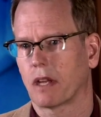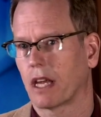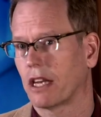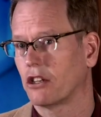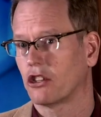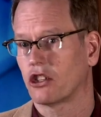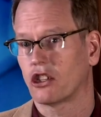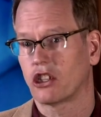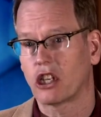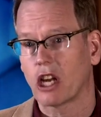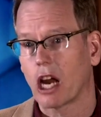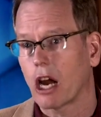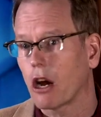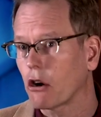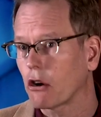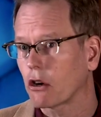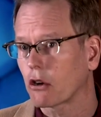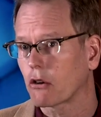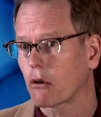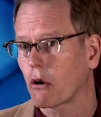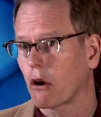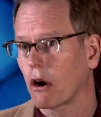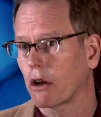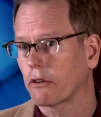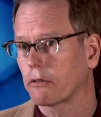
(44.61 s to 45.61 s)
that is shared
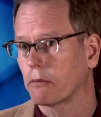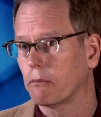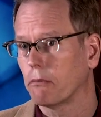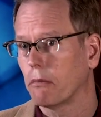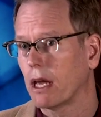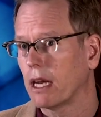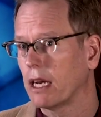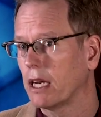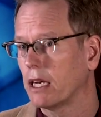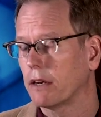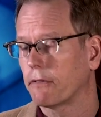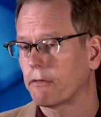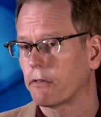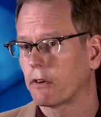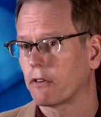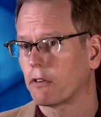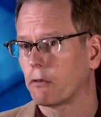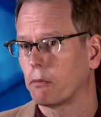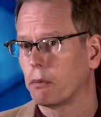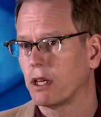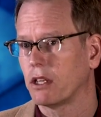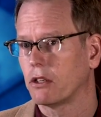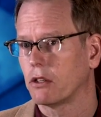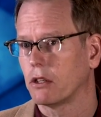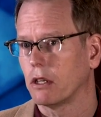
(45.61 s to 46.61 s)
across many different
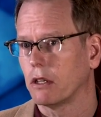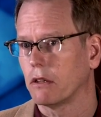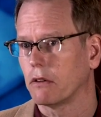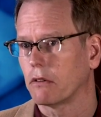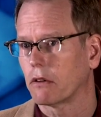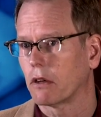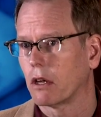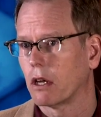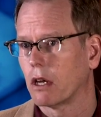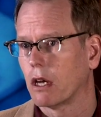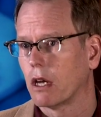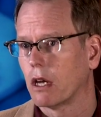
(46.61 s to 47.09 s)
species.